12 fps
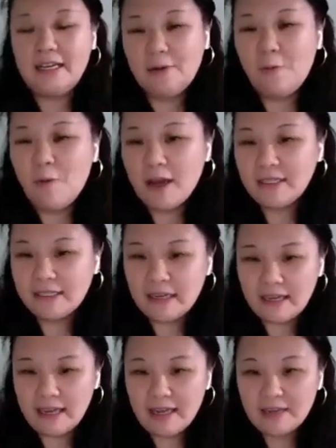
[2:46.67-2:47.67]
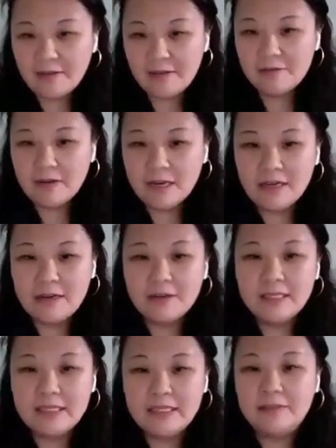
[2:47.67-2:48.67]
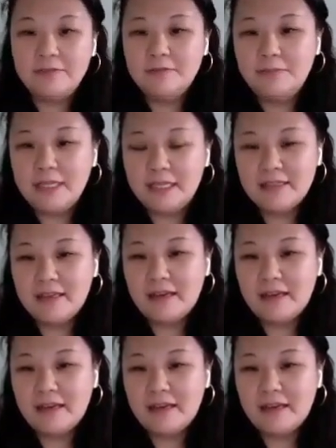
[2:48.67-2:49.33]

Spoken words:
Why did I add theoretical stuff?